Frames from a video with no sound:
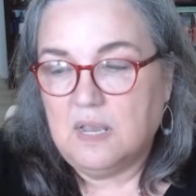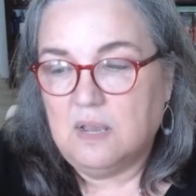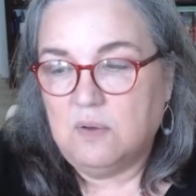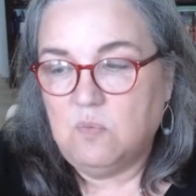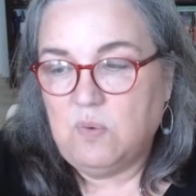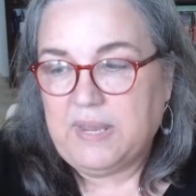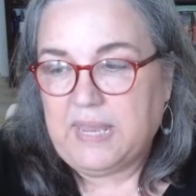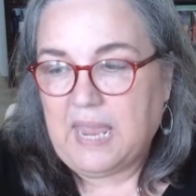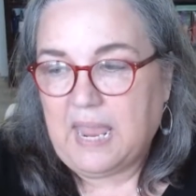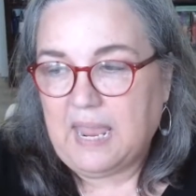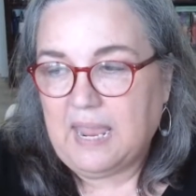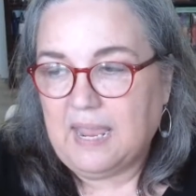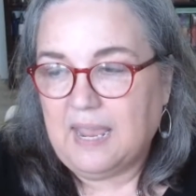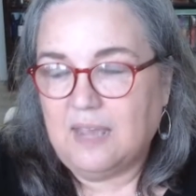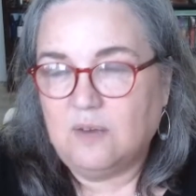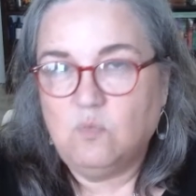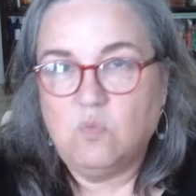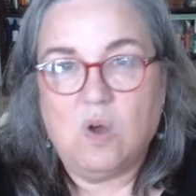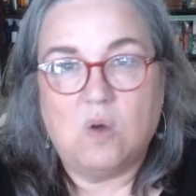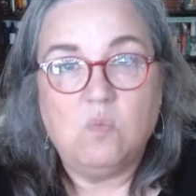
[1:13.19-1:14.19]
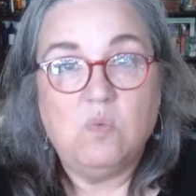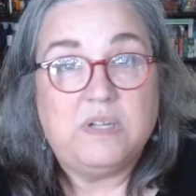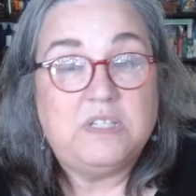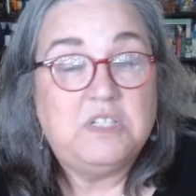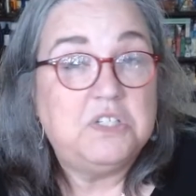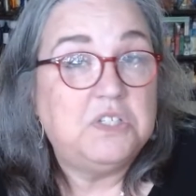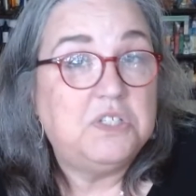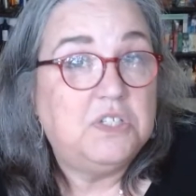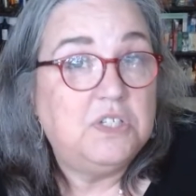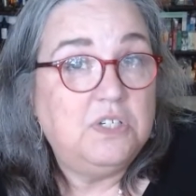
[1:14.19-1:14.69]
We had What
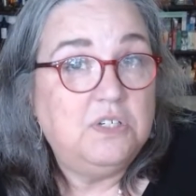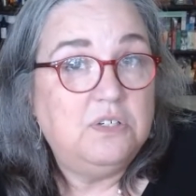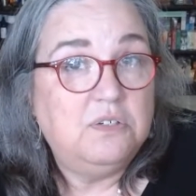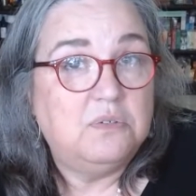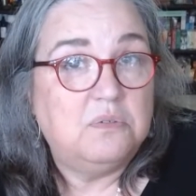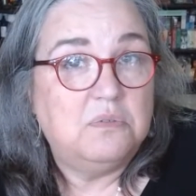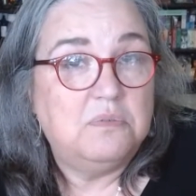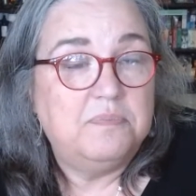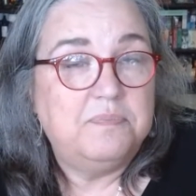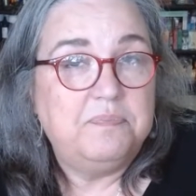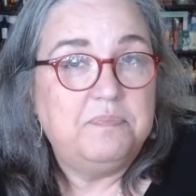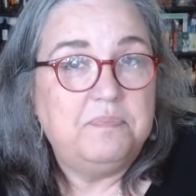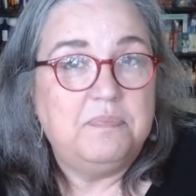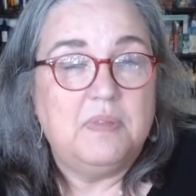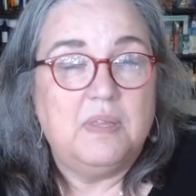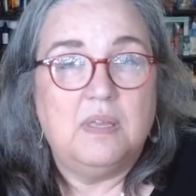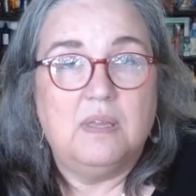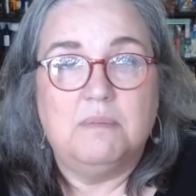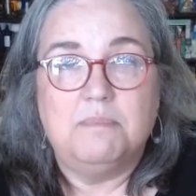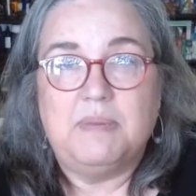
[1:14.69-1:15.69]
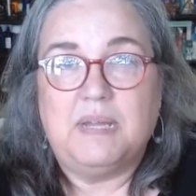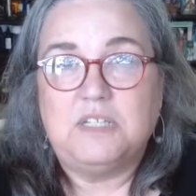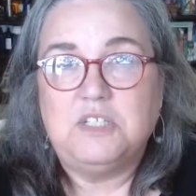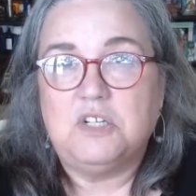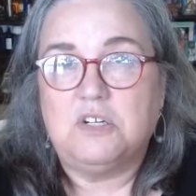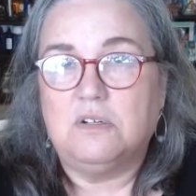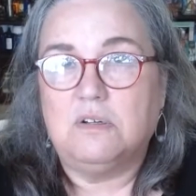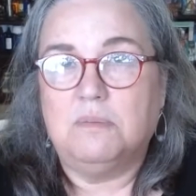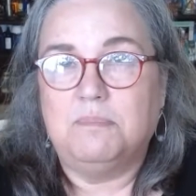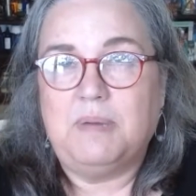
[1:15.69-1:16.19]
Witches Do
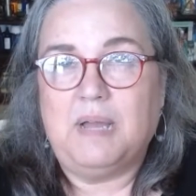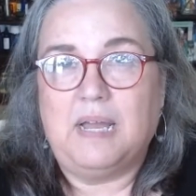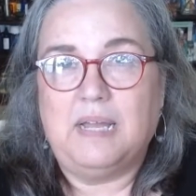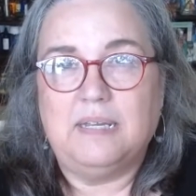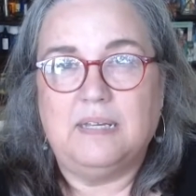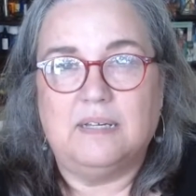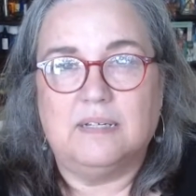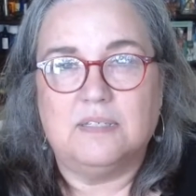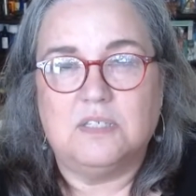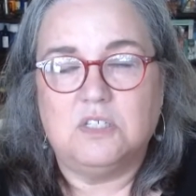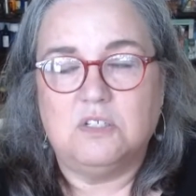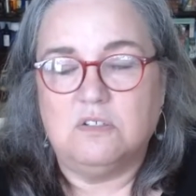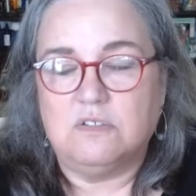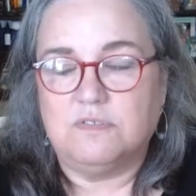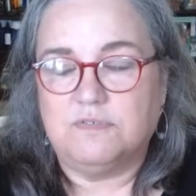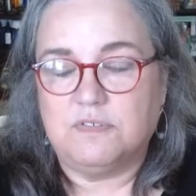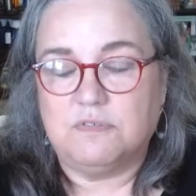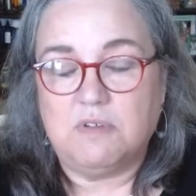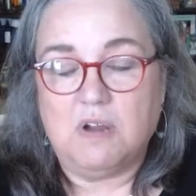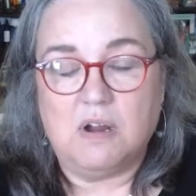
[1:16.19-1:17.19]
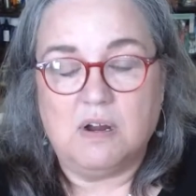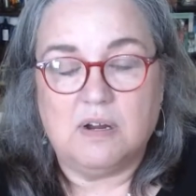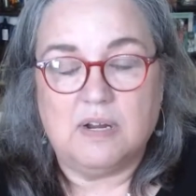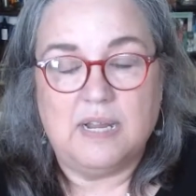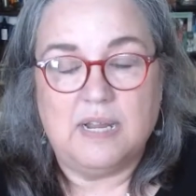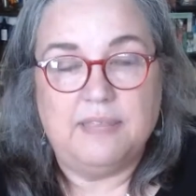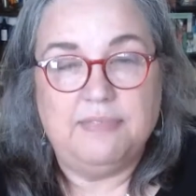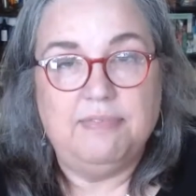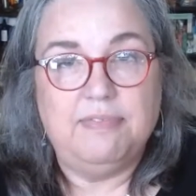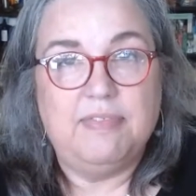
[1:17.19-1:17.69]
by Stuart Farrar,
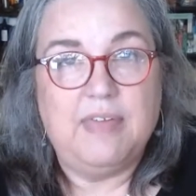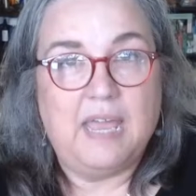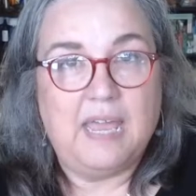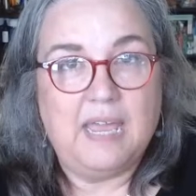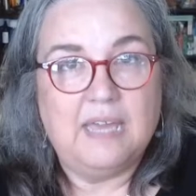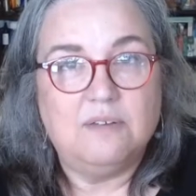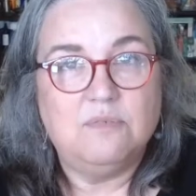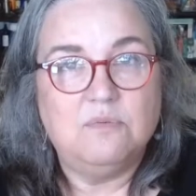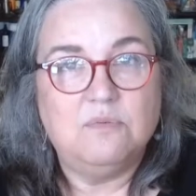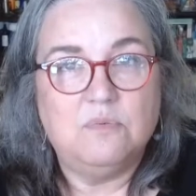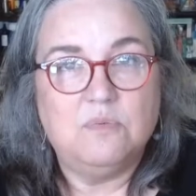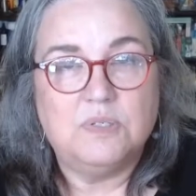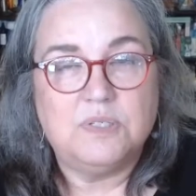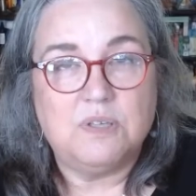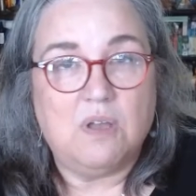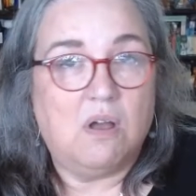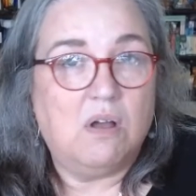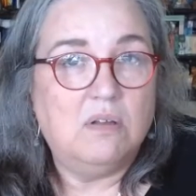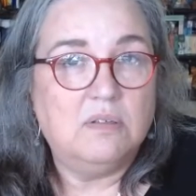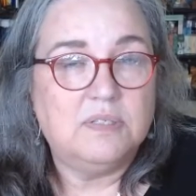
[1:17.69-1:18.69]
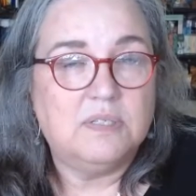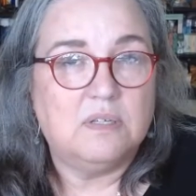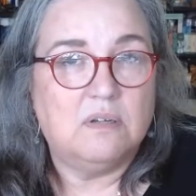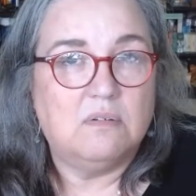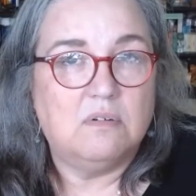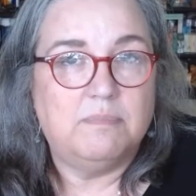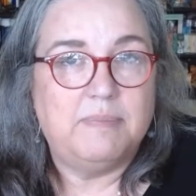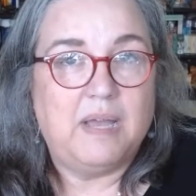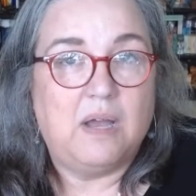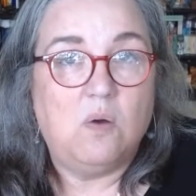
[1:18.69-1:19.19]
and that was also
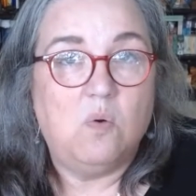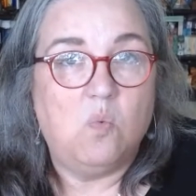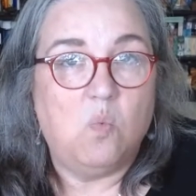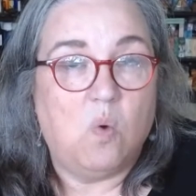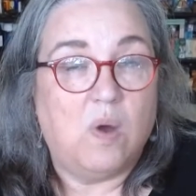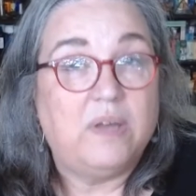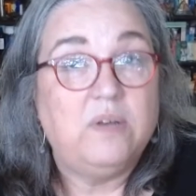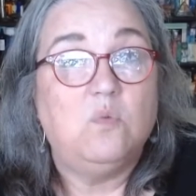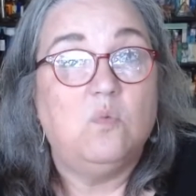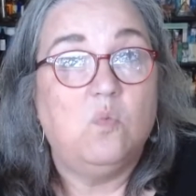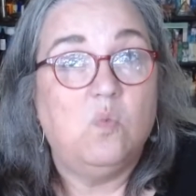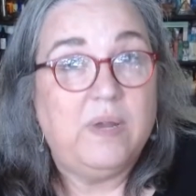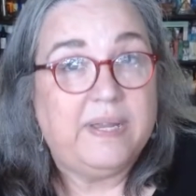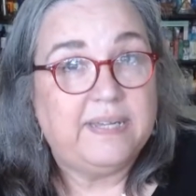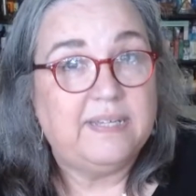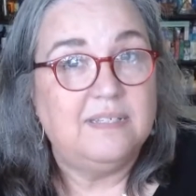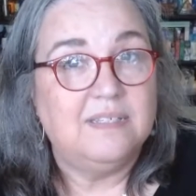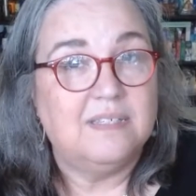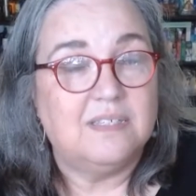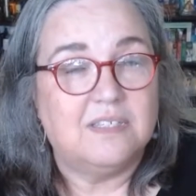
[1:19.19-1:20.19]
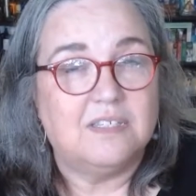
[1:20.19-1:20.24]
about what Wiccans